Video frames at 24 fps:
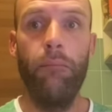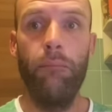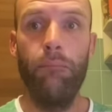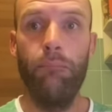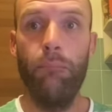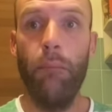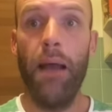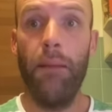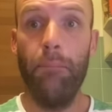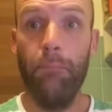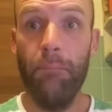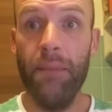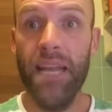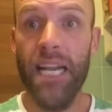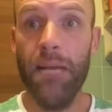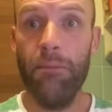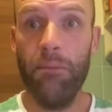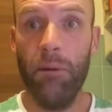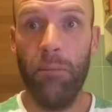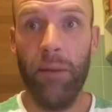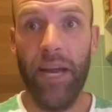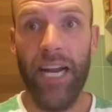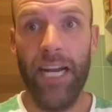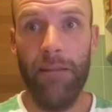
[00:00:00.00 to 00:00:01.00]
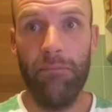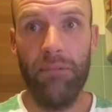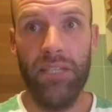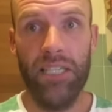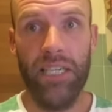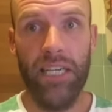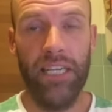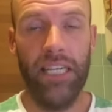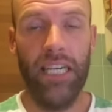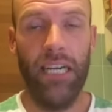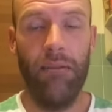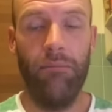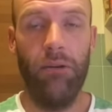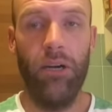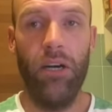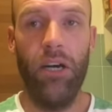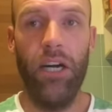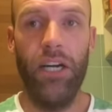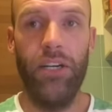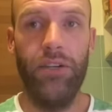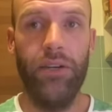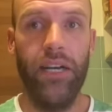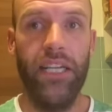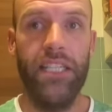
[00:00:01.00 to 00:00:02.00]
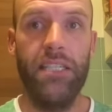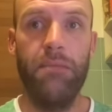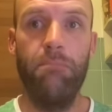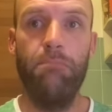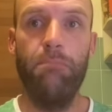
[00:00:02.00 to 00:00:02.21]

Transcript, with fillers: ma- minimum 80% carbohydrates,